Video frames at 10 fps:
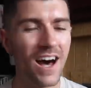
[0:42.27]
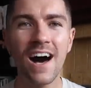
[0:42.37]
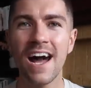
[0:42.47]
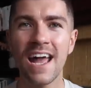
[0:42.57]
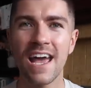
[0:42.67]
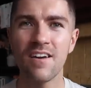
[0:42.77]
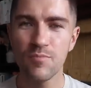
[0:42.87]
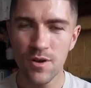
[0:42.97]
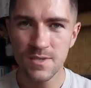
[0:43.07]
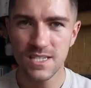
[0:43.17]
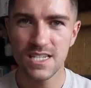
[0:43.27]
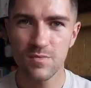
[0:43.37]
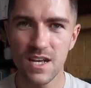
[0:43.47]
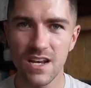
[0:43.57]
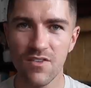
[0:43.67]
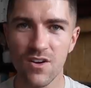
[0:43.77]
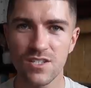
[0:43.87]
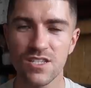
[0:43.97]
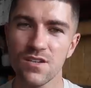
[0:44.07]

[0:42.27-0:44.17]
I have promised these weekly vlogs and